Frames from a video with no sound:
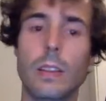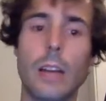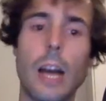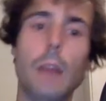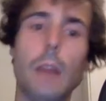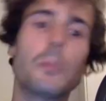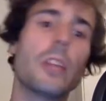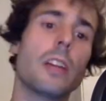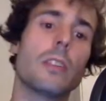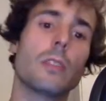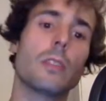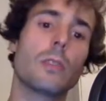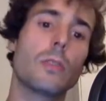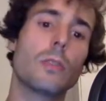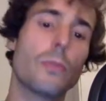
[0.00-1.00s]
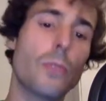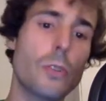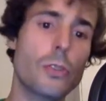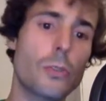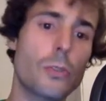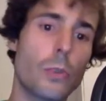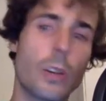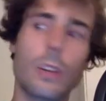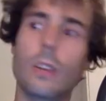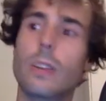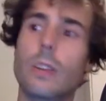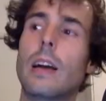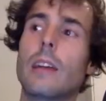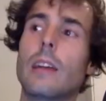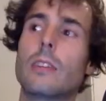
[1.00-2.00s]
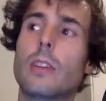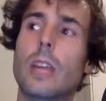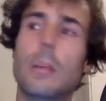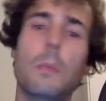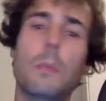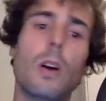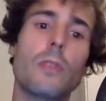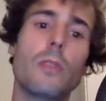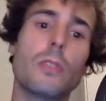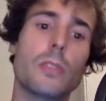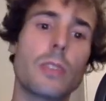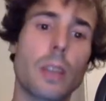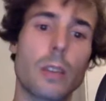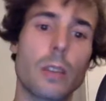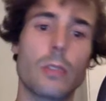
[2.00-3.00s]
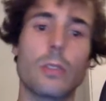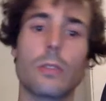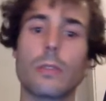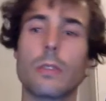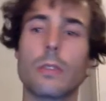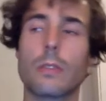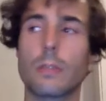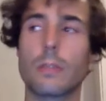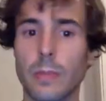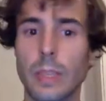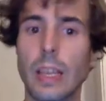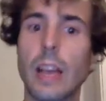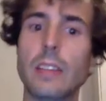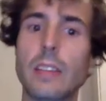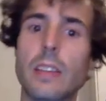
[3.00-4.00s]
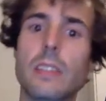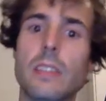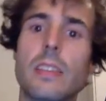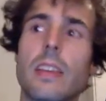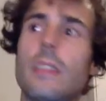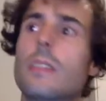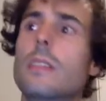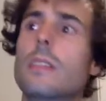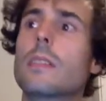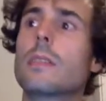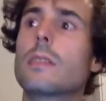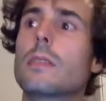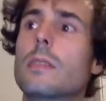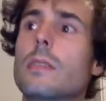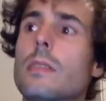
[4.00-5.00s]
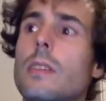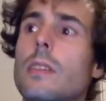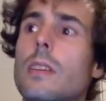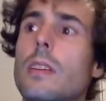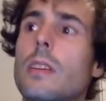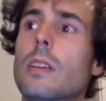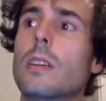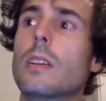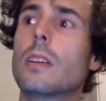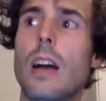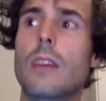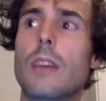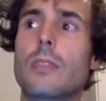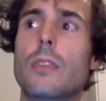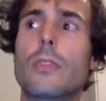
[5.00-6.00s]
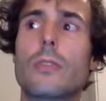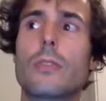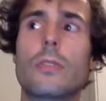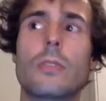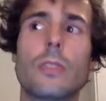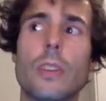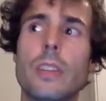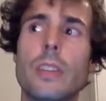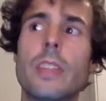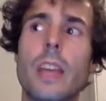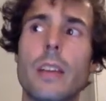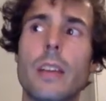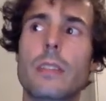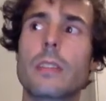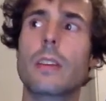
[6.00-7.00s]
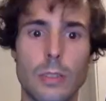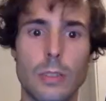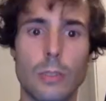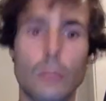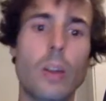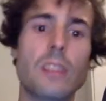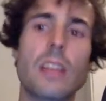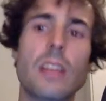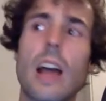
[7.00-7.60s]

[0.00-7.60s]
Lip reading: I obtain the first string and the name of the second user. As I said, after using the index, the rest